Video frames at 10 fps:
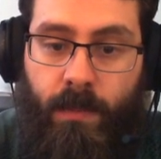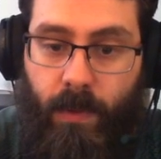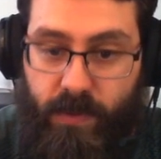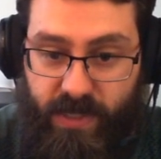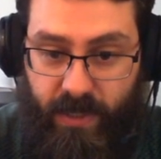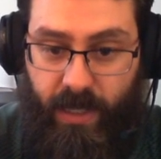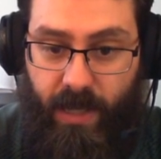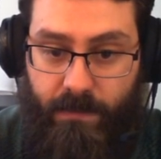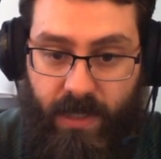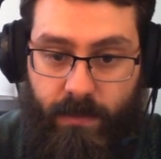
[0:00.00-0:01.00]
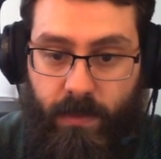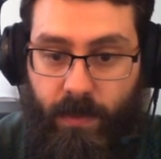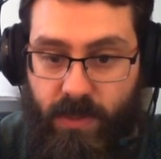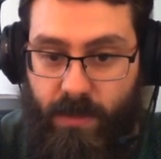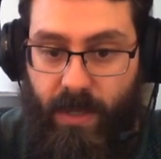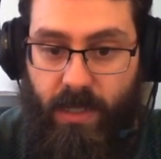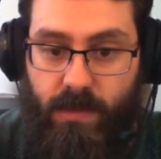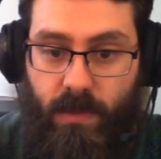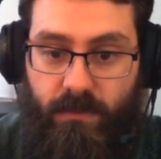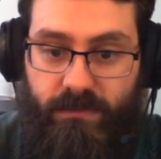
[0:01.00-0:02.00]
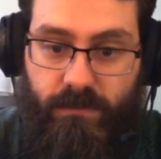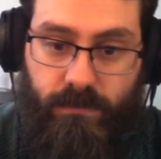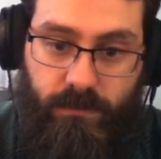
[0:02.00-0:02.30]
post at minimum, post at maximum,